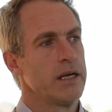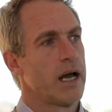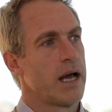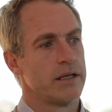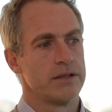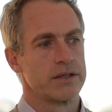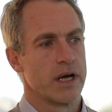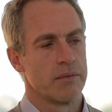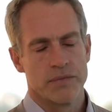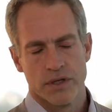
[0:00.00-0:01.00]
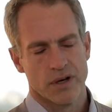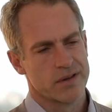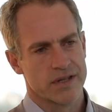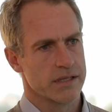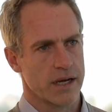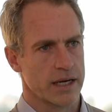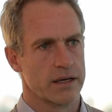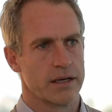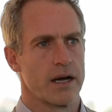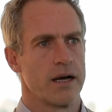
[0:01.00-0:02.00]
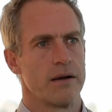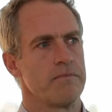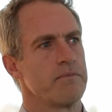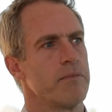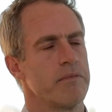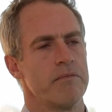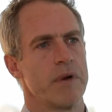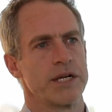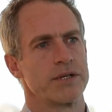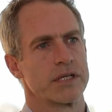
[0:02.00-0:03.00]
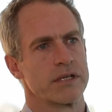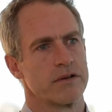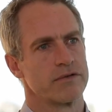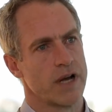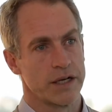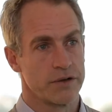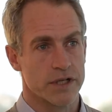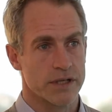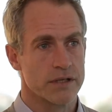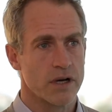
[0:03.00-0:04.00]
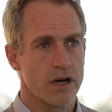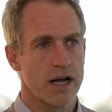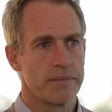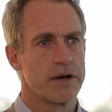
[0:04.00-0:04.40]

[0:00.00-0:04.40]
And things like matrix of value versus time,